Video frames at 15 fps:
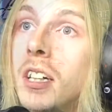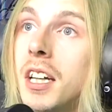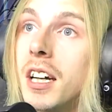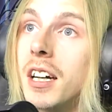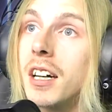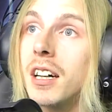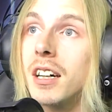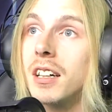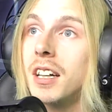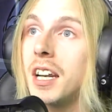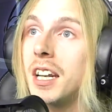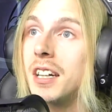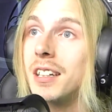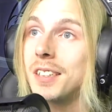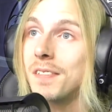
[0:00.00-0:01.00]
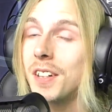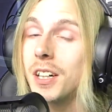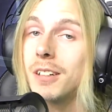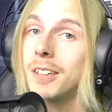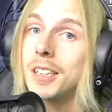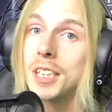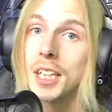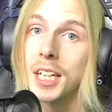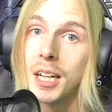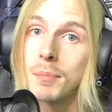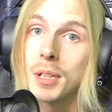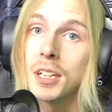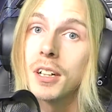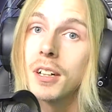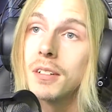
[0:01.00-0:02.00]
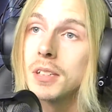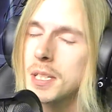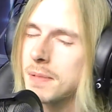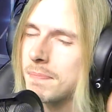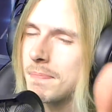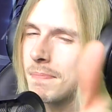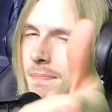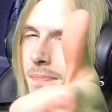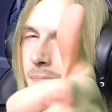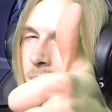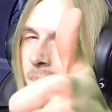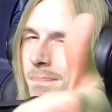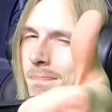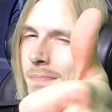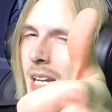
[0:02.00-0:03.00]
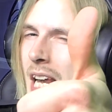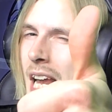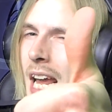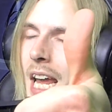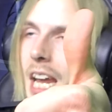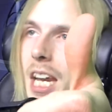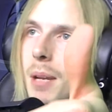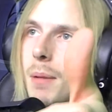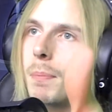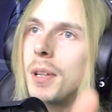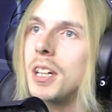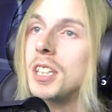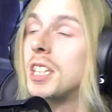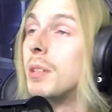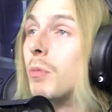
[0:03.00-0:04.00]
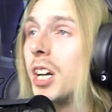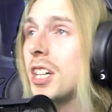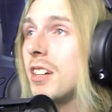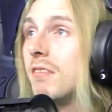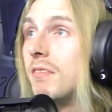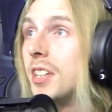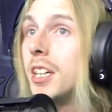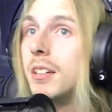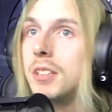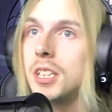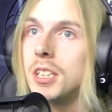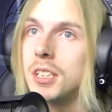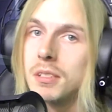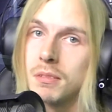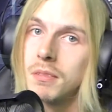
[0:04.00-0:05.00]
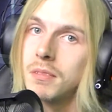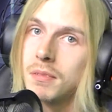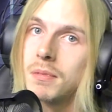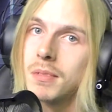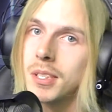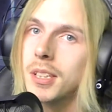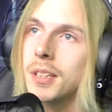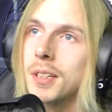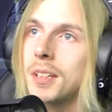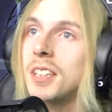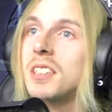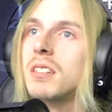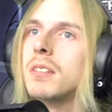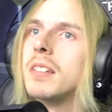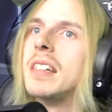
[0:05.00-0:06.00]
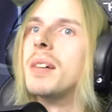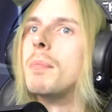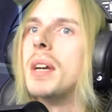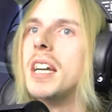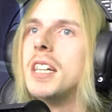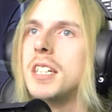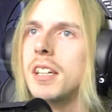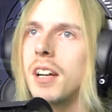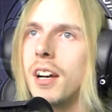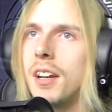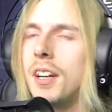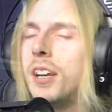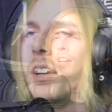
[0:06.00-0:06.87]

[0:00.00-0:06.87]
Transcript: And as far as gaming goes, A+. And watching videos is clearly amazing on it.